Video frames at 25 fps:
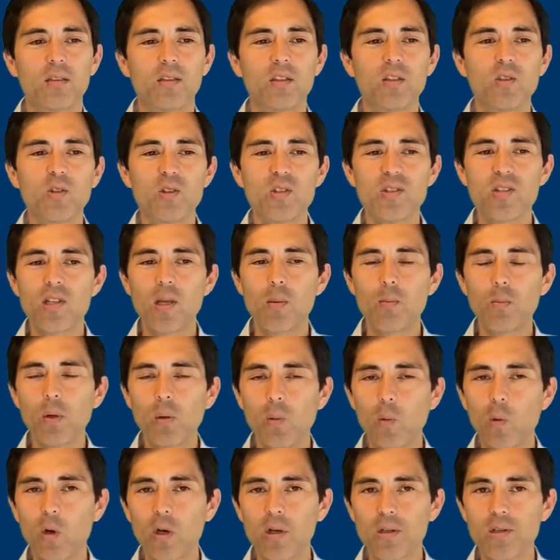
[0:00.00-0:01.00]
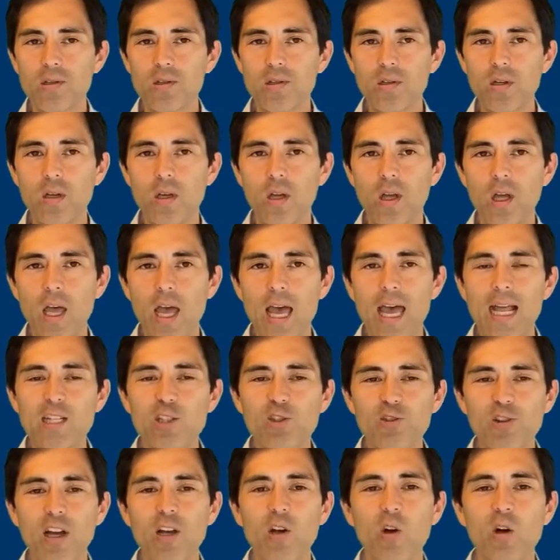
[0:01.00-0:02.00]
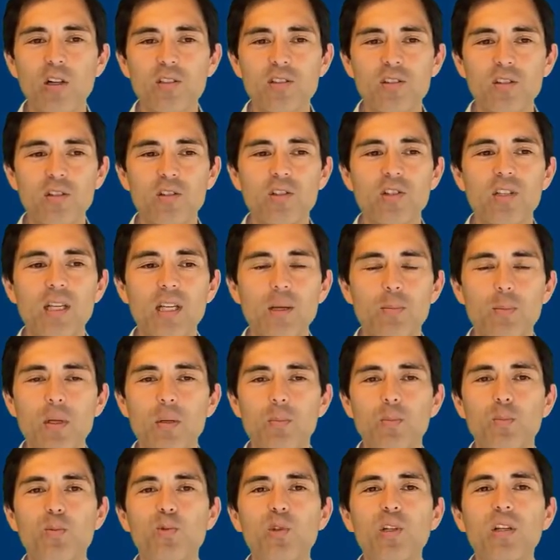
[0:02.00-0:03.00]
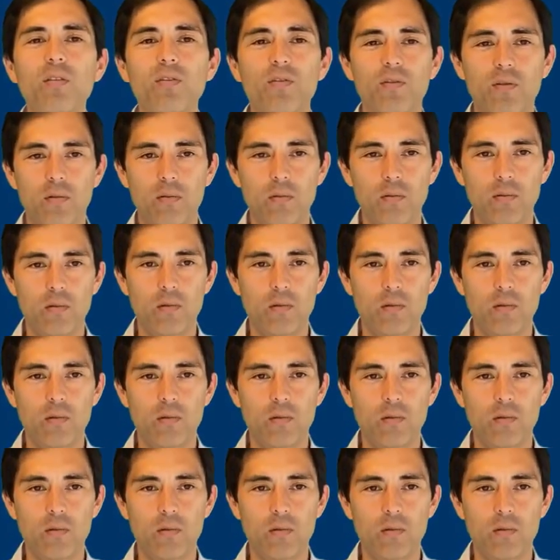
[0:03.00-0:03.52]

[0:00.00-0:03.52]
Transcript: Use simple words and try also to keep it brief.